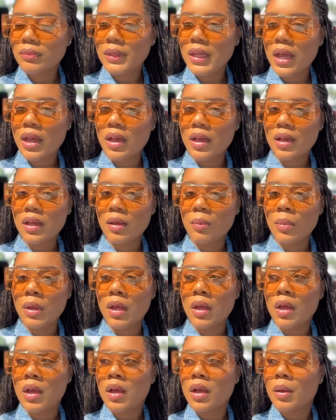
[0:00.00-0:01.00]
um
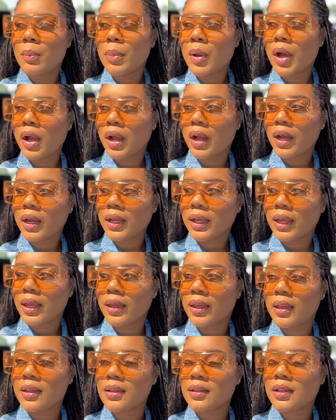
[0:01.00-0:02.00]
park
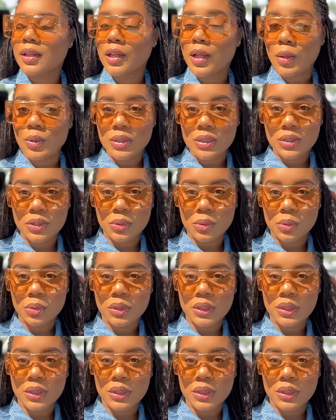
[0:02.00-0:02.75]
close to